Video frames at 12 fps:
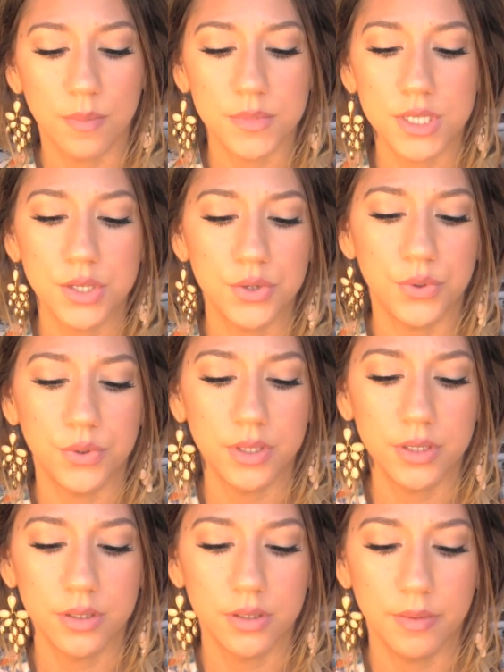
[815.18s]
Creme de
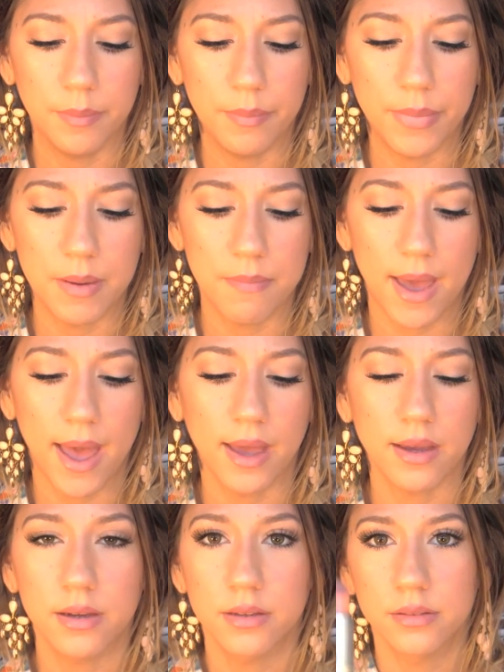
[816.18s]
Nude by MAC.